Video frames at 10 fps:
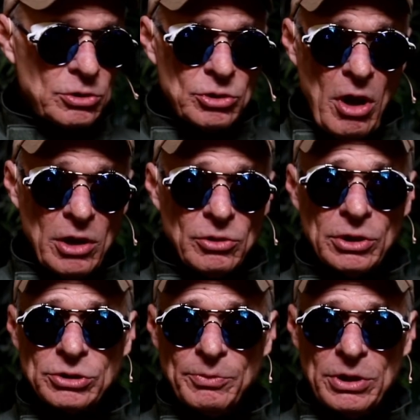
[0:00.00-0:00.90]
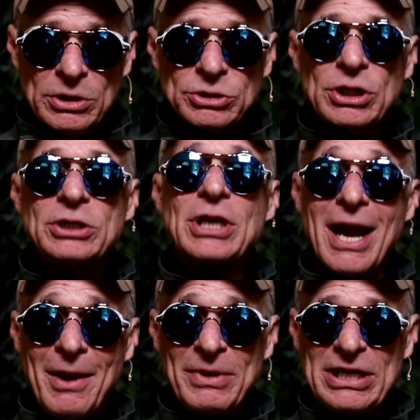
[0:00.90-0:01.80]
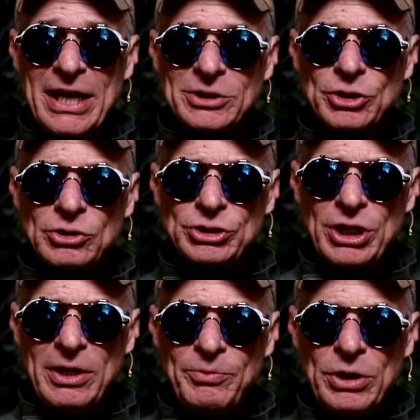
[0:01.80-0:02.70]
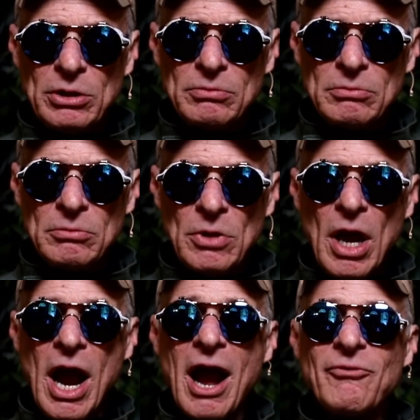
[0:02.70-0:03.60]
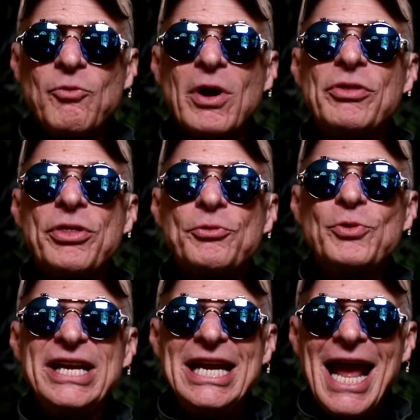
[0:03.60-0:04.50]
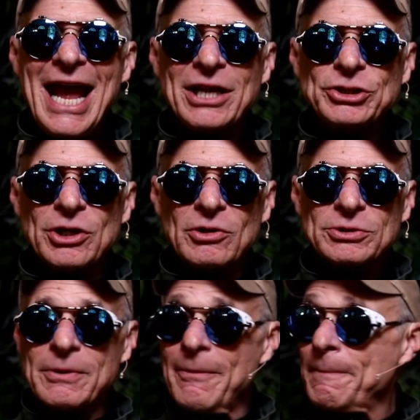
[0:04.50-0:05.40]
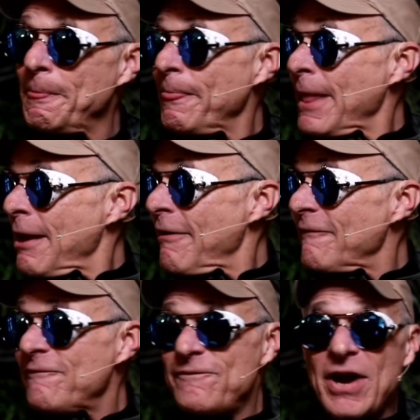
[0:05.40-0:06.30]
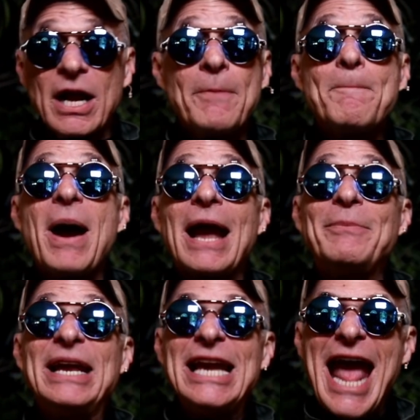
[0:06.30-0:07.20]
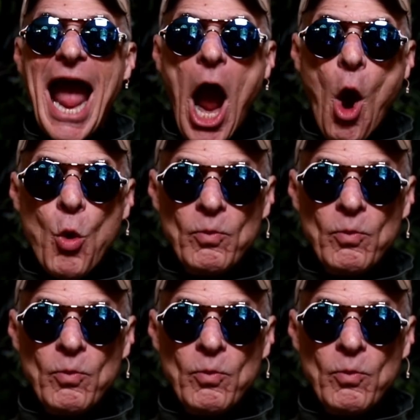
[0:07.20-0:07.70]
Dog looks at me and says, I'm a national champion. I've won three nationals. Fucking buy me now.